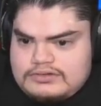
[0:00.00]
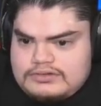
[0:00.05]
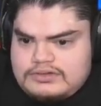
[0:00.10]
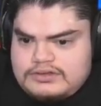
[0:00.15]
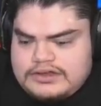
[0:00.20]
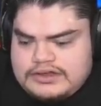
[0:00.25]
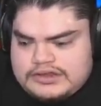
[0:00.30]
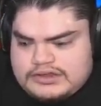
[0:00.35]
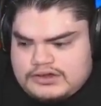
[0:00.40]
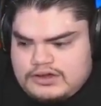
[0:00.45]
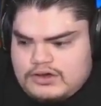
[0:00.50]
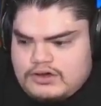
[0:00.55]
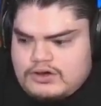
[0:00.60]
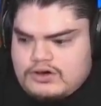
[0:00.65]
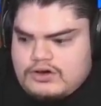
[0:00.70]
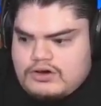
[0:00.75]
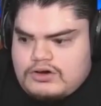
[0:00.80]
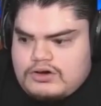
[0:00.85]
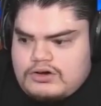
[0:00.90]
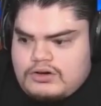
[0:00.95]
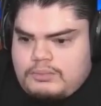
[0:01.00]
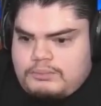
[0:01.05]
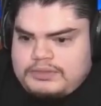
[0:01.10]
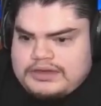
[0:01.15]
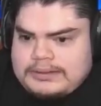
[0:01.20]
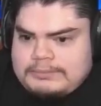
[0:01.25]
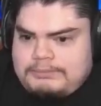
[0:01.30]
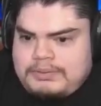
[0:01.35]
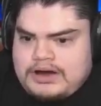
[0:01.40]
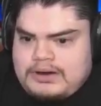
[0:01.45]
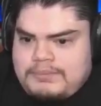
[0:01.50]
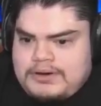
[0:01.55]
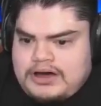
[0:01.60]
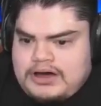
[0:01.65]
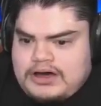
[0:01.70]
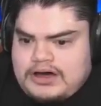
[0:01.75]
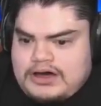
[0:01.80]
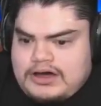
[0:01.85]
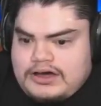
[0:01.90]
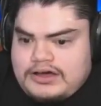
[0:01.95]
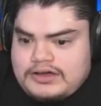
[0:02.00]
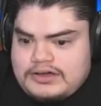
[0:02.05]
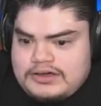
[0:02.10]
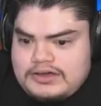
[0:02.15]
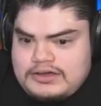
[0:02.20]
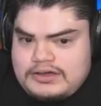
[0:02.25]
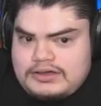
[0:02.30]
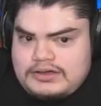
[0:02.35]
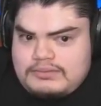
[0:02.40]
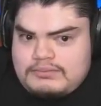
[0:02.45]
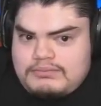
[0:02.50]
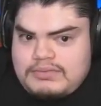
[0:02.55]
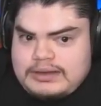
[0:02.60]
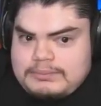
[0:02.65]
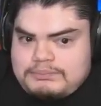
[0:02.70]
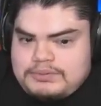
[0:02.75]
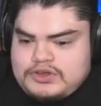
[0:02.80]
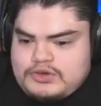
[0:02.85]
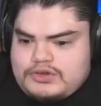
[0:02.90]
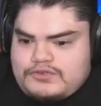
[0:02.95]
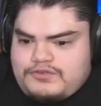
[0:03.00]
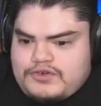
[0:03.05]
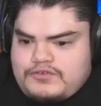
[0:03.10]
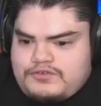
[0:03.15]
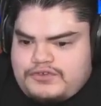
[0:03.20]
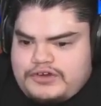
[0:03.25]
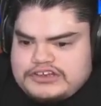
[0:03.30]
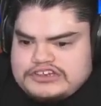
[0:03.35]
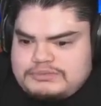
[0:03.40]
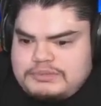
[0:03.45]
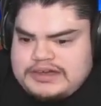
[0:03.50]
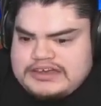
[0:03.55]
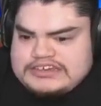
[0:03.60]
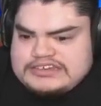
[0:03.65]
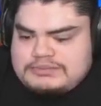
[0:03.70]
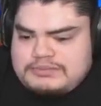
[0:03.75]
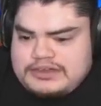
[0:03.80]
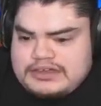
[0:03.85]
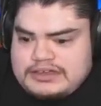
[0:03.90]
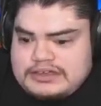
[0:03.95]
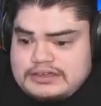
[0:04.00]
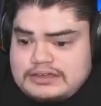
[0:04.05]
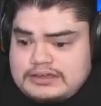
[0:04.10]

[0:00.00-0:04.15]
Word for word: Let's go, Big Bubba! My beautiful first baseman.